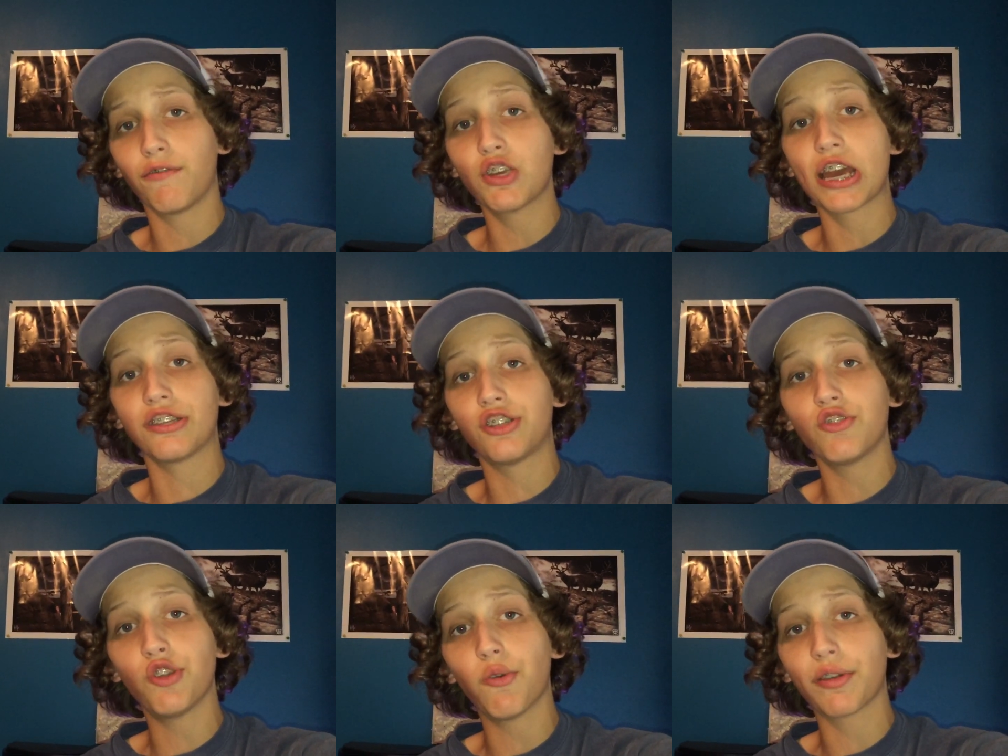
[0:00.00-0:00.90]
If you guys
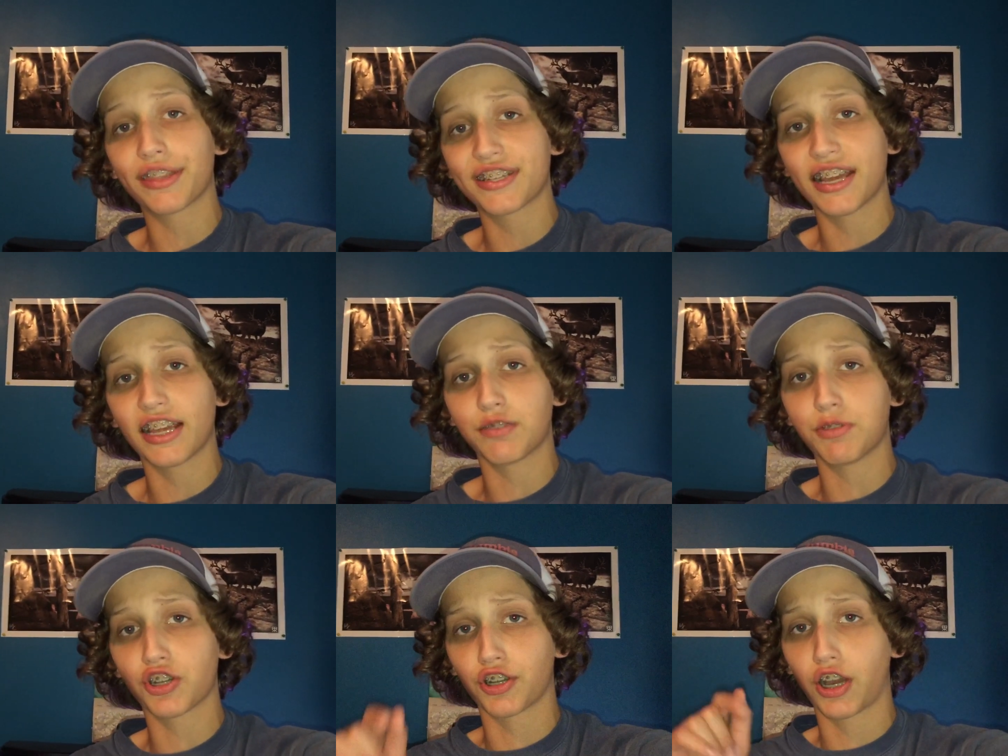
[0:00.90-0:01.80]
do know what this thing is, be
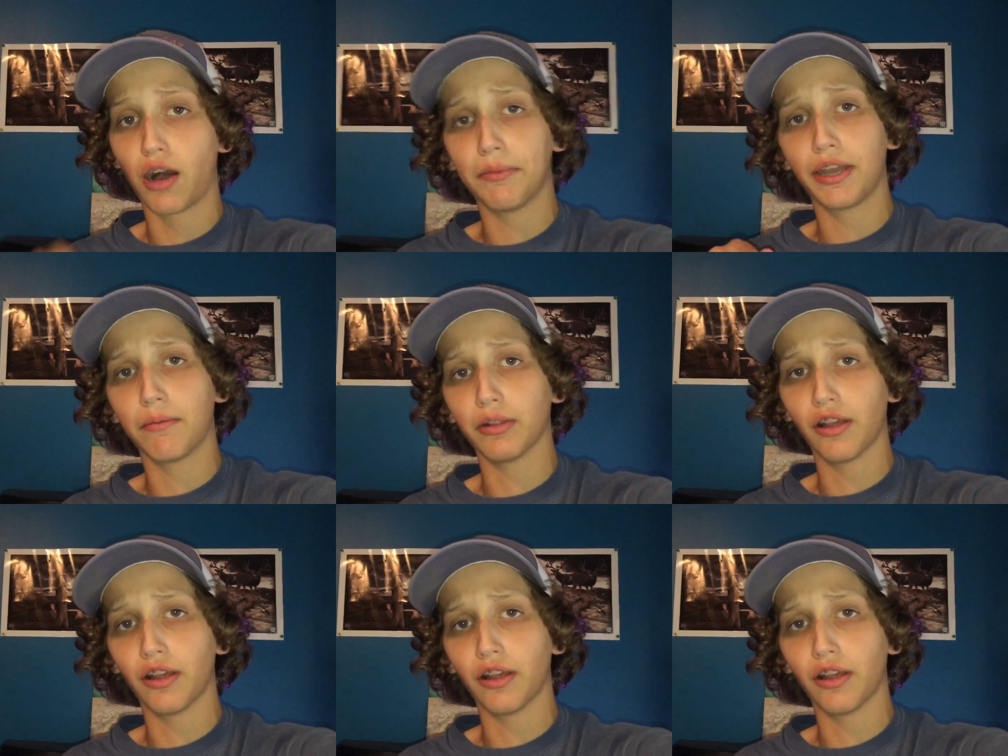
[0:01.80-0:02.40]
sure to comment down